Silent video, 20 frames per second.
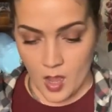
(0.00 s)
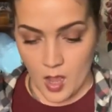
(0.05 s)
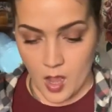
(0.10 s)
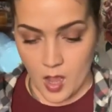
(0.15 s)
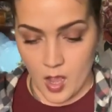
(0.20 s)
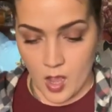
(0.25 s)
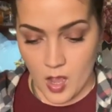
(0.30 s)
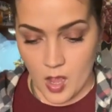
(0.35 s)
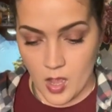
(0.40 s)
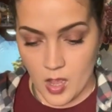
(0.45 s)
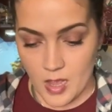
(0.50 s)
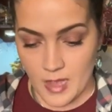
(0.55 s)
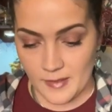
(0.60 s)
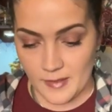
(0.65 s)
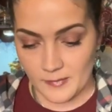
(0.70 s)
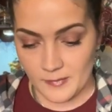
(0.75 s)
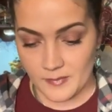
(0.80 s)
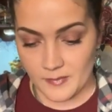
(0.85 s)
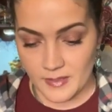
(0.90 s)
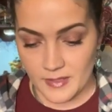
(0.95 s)

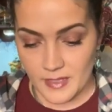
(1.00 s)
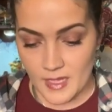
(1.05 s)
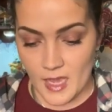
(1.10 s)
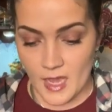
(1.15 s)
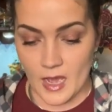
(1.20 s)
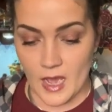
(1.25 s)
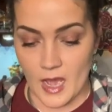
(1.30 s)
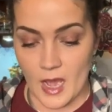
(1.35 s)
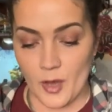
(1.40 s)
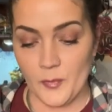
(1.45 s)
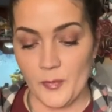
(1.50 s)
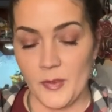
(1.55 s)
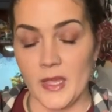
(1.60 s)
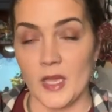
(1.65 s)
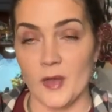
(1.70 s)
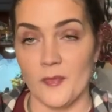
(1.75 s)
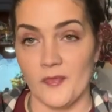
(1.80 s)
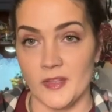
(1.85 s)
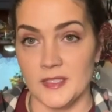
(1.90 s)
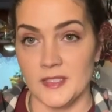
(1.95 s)
Yeah, I'll pick
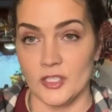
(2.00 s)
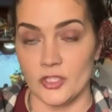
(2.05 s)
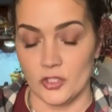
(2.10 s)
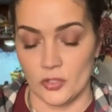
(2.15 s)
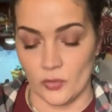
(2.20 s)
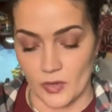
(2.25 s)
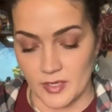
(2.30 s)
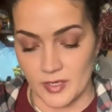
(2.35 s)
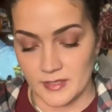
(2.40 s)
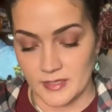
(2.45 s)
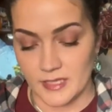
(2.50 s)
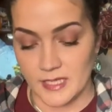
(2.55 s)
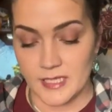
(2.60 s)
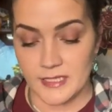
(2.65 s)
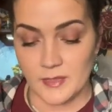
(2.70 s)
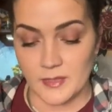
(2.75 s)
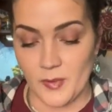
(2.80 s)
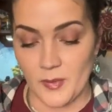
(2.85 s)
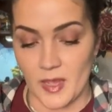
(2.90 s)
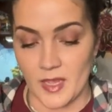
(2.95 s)
up vintage toys. It
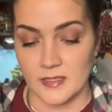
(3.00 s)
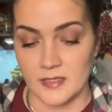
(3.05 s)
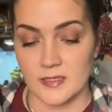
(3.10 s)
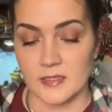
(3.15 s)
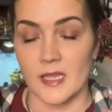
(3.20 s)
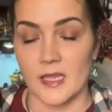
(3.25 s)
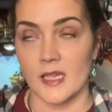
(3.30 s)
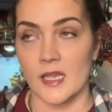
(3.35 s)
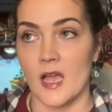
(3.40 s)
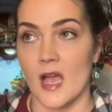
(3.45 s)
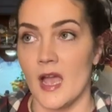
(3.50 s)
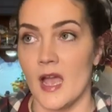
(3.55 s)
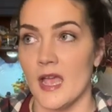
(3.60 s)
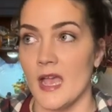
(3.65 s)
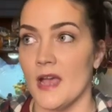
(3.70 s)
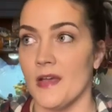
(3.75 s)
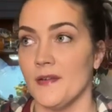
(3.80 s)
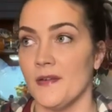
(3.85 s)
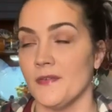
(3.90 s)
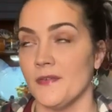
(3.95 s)
depends. Like I
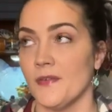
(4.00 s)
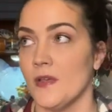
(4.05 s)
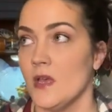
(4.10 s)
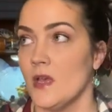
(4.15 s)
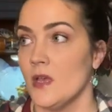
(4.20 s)
have,